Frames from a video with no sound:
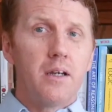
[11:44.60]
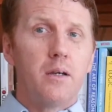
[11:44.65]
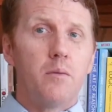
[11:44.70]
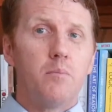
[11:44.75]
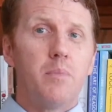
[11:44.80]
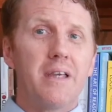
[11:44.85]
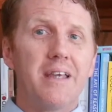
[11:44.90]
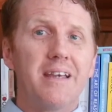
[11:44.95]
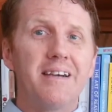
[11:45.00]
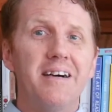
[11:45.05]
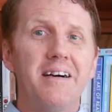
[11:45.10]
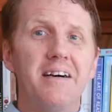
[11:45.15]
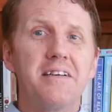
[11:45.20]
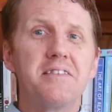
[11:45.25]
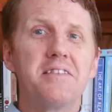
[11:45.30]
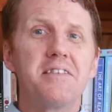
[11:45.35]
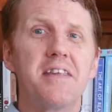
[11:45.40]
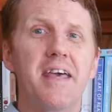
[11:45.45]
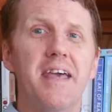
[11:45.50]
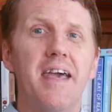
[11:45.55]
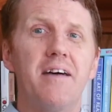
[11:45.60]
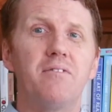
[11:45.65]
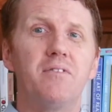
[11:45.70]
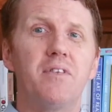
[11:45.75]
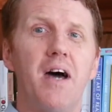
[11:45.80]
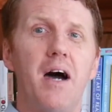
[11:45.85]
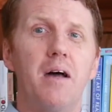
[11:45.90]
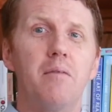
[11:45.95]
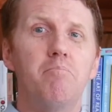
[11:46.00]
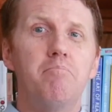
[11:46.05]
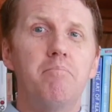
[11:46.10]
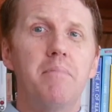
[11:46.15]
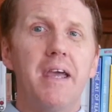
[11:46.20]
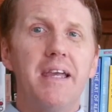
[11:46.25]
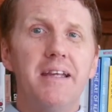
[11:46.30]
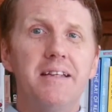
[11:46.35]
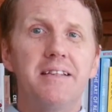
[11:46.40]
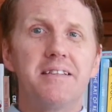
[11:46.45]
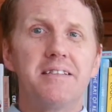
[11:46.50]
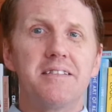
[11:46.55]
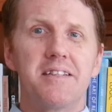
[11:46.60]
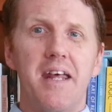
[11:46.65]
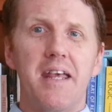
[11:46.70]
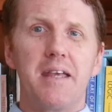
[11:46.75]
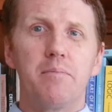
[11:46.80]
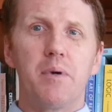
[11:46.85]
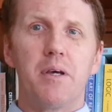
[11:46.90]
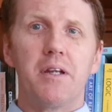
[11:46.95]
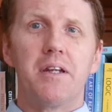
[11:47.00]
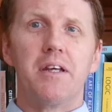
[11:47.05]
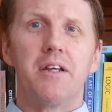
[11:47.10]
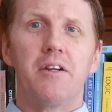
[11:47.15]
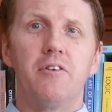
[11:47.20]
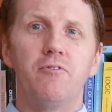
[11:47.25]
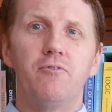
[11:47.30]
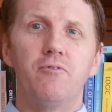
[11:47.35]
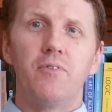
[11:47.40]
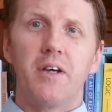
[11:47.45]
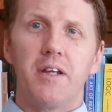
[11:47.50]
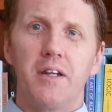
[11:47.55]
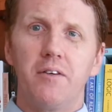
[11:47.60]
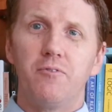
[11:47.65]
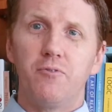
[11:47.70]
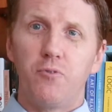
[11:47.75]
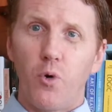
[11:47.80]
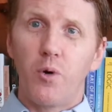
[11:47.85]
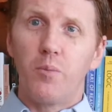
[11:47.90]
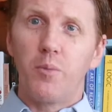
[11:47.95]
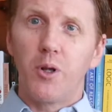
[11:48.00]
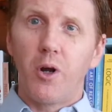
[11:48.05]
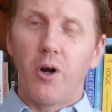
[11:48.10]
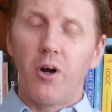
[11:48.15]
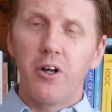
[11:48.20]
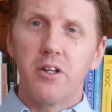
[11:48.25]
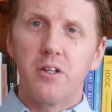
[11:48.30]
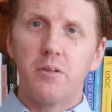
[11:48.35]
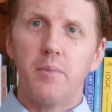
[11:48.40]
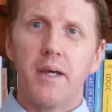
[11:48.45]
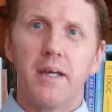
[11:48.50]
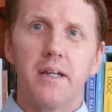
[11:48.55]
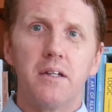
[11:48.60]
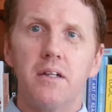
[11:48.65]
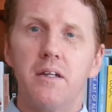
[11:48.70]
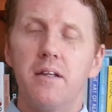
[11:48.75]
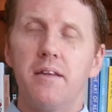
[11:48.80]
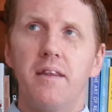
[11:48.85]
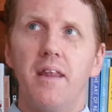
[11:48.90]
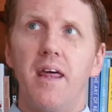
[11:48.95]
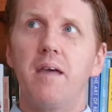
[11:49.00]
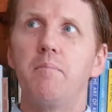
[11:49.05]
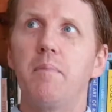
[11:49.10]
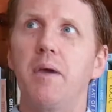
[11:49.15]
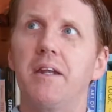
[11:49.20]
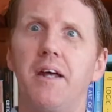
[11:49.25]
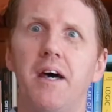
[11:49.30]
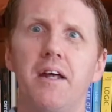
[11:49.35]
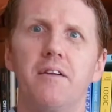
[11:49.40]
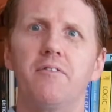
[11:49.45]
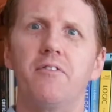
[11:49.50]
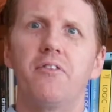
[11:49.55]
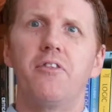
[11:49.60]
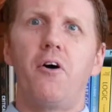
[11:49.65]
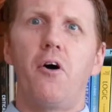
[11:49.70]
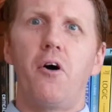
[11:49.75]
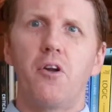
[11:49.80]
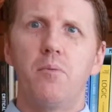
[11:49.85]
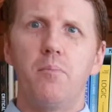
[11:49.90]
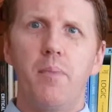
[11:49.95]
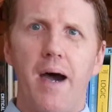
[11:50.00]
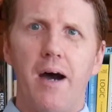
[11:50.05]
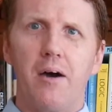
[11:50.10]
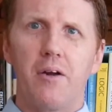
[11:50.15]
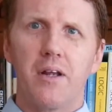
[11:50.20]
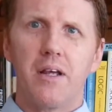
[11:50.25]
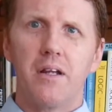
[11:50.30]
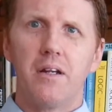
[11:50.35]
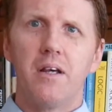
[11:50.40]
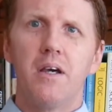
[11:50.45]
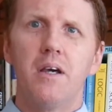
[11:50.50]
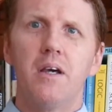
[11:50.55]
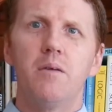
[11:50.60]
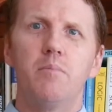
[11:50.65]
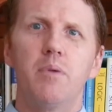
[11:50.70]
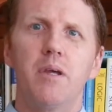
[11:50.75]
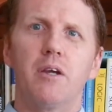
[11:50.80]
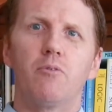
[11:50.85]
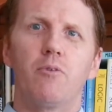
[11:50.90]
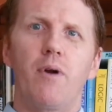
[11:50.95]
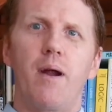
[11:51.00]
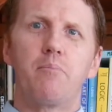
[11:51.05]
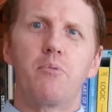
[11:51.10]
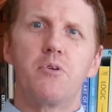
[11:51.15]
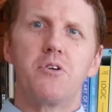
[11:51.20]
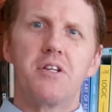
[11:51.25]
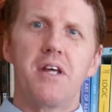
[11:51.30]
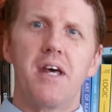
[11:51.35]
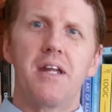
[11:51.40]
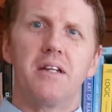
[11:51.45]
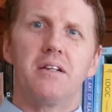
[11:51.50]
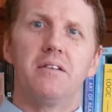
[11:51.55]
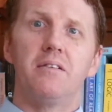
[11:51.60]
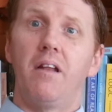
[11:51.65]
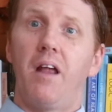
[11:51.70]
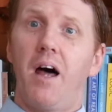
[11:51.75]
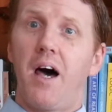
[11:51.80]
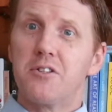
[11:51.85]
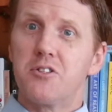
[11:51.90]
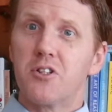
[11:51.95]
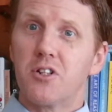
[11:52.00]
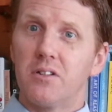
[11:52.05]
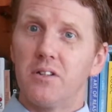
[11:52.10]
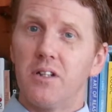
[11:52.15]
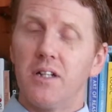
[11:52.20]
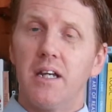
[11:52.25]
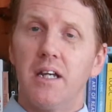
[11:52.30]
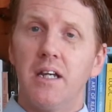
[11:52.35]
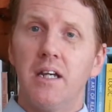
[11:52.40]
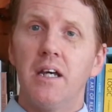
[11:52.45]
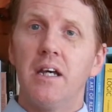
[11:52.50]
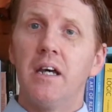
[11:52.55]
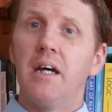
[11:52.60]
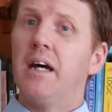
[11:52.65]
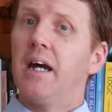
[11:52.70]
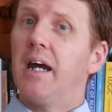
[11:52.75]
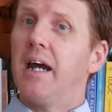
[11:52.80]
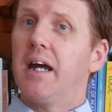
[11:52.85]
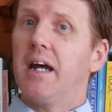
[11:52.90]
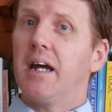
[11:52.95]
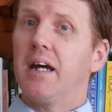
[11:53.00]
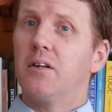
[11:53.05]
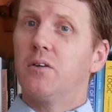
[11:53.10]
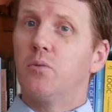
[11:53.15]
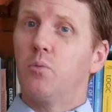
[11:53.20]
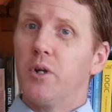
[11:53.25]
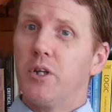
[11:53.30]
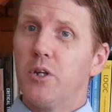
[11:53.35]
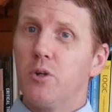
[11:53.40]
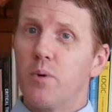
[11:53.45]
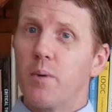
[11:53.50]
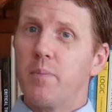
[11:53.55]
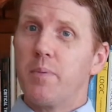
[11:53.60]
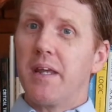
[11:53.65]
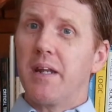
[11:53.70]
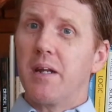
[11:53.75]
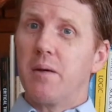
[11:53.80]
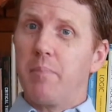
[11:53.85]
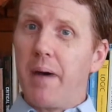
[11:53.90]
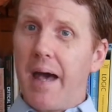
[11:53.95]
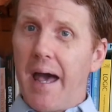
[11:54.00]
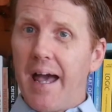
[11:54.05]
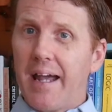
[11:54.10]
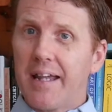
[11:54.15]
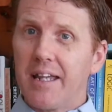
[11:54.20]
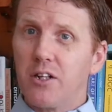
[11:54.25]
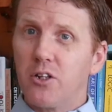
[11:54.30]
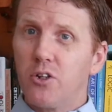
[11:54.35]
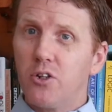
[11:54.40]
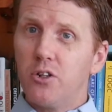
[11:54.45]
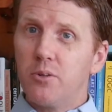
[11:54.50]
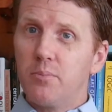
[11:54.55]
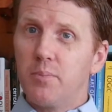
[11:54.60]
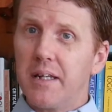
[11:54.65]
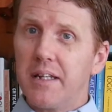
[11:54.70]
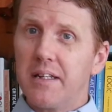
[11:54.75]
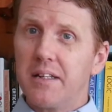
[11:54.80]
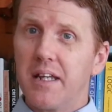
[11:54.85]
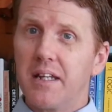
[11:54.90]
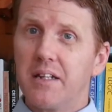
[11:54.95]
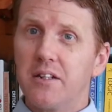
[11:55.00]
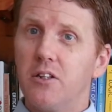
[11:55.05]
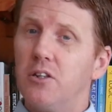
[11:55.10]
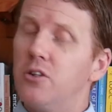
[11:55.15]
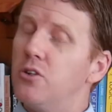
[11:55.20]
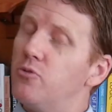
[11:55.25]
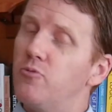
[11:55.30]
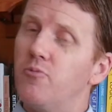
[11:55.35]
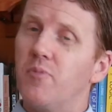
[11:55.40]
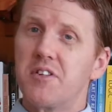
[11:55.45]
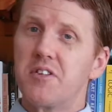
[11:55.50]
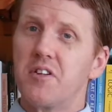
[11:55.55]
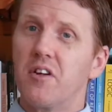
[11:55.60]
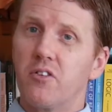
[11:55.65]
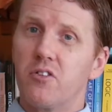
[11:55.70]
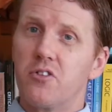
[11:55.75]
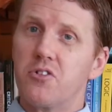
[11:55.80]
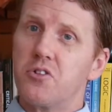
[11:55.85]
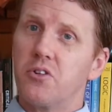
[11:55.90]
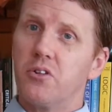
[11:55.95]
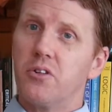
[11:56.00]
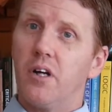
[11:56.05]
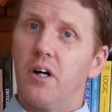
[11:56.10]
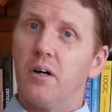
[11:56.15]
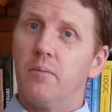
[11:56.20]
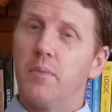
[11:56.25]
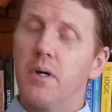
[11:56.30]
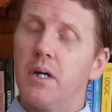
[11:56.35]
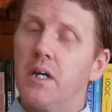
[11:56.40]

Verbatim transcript: Because they have not made the statement in a formal argument, they may not have thought about it being represented logically. And when you repeat it back, it could be that you've misunderstood them.